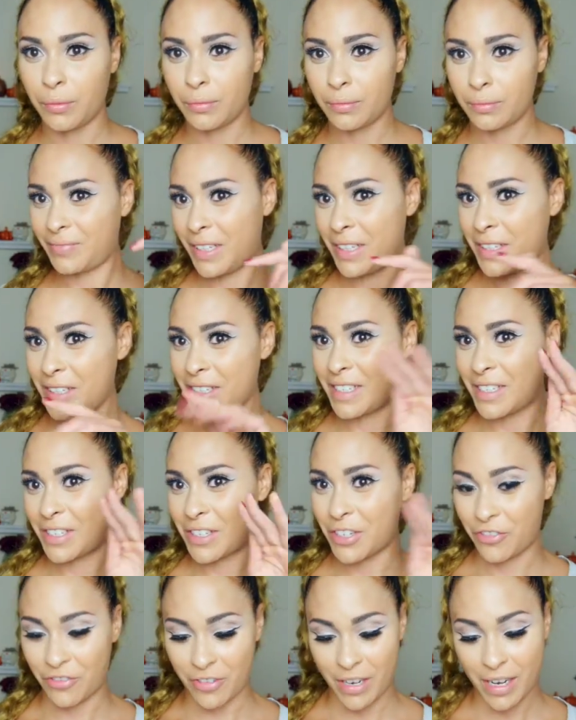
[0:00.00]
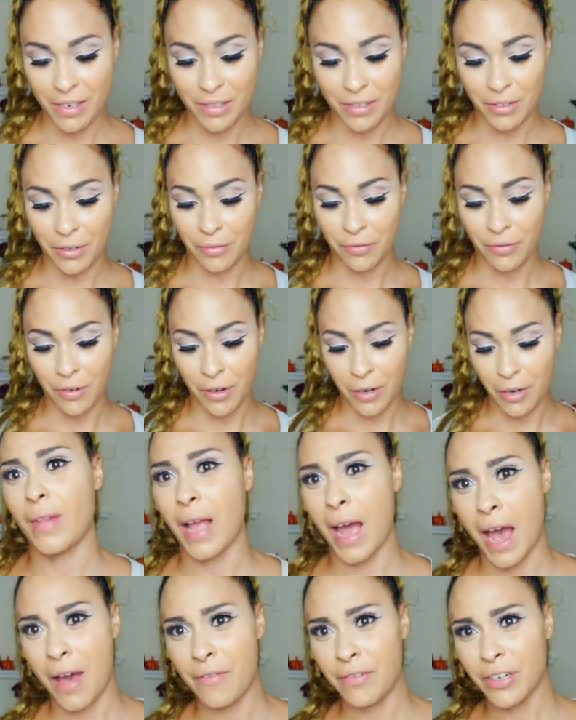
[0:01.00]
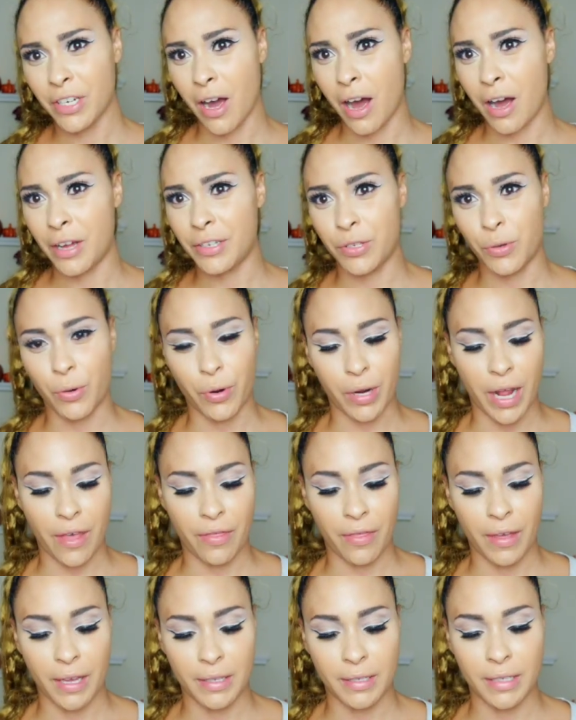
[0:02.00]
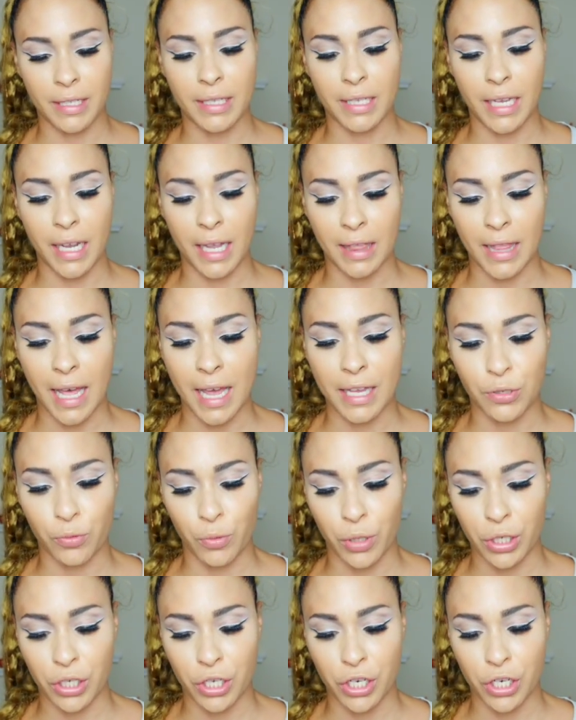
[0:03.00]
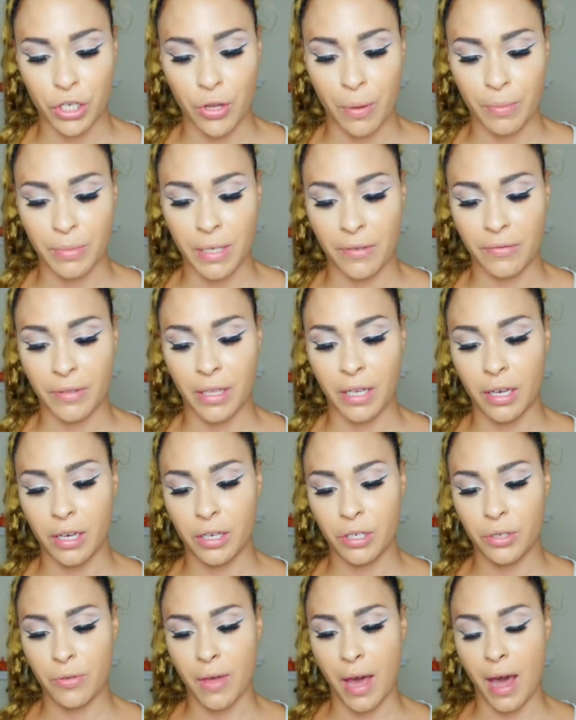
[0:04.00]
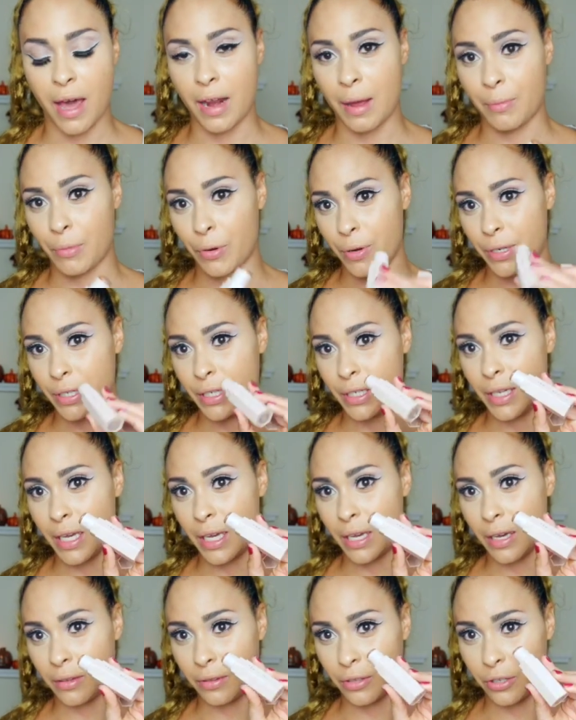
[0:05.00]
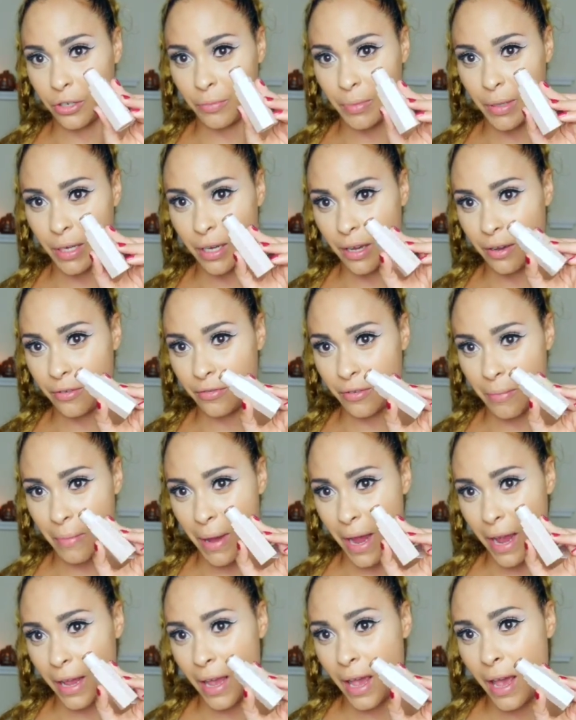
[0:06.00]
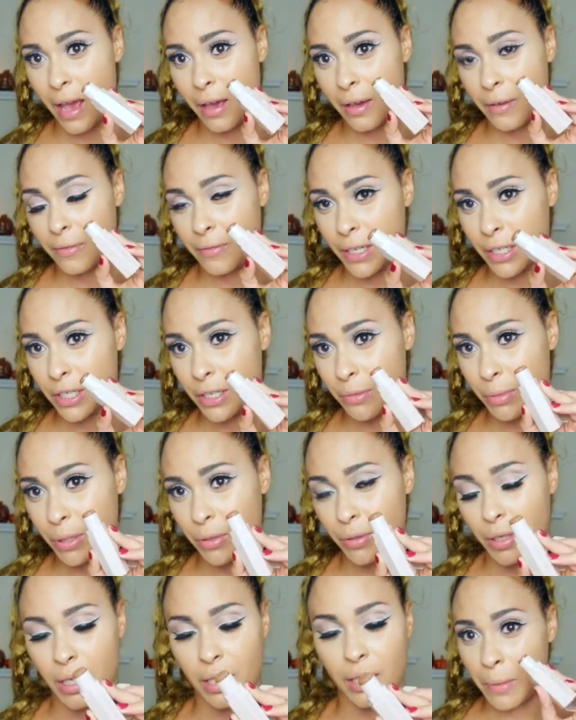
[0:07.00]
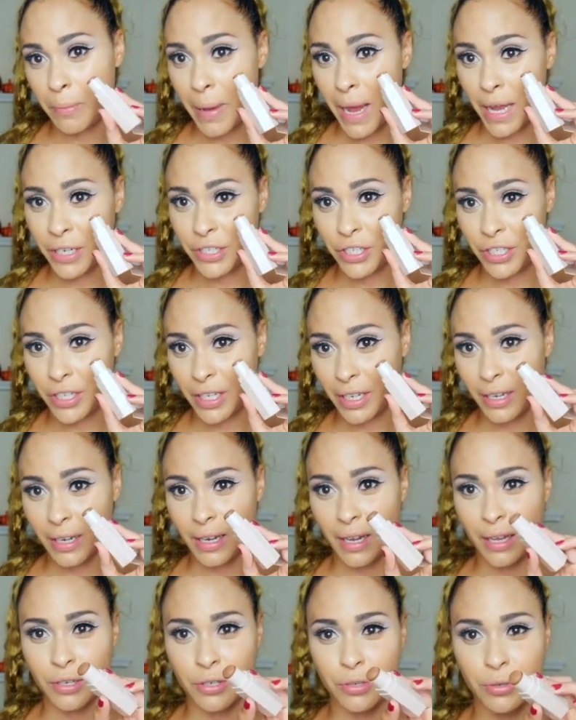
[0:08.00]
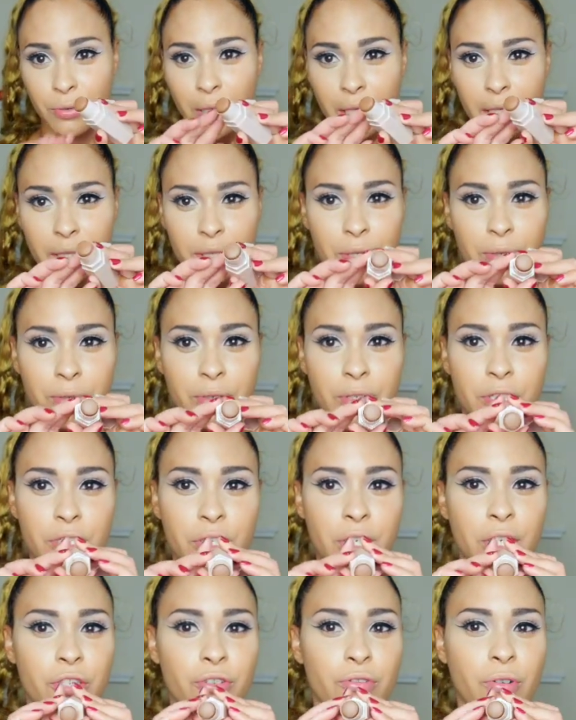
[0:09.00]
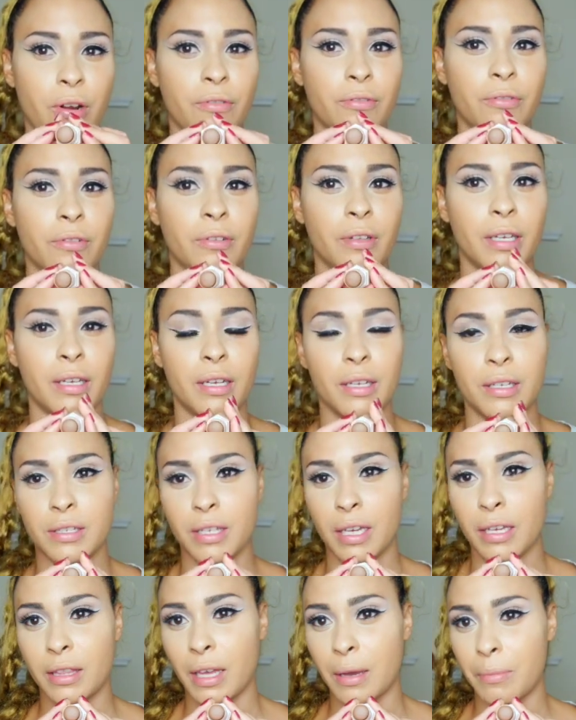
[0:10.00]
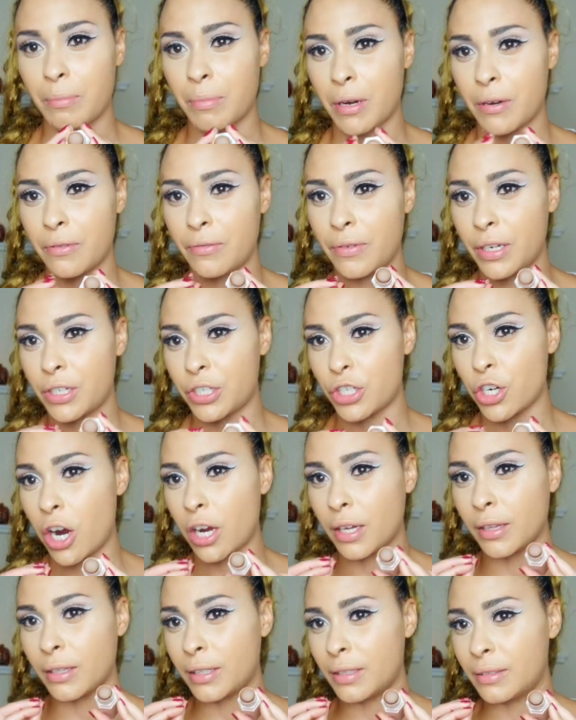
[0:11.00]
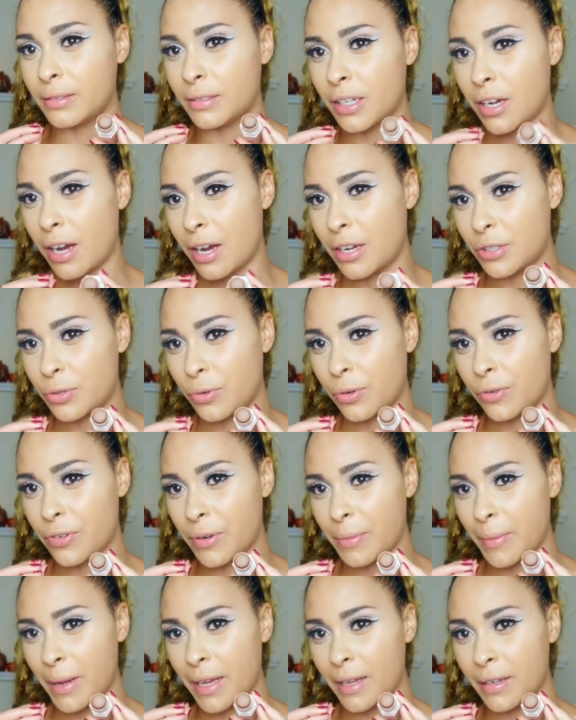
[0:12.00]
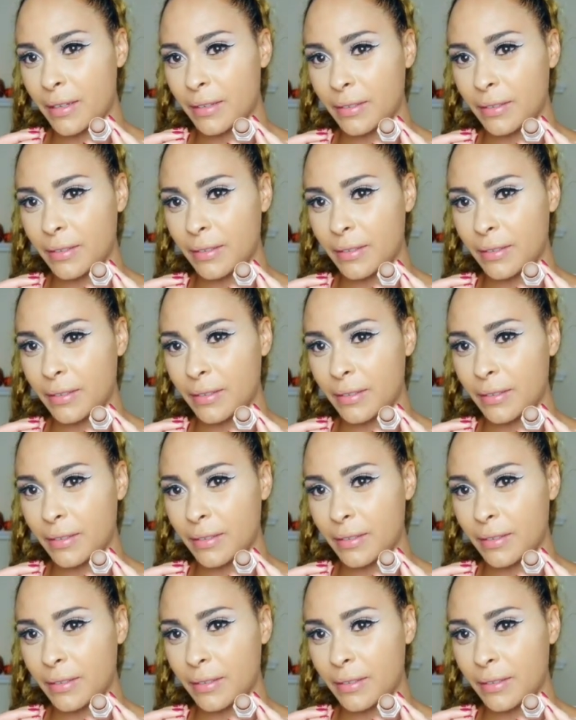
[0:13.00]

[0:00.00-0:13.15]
This is great so far. I haven't contoured, I think, since like last winter, so I'm definitely gonna do that. I'm going to take a little bit of my Fenty Beauty Matchstick, and I do like to use the shade Truffle. It is like that perfect chocolate contour for me.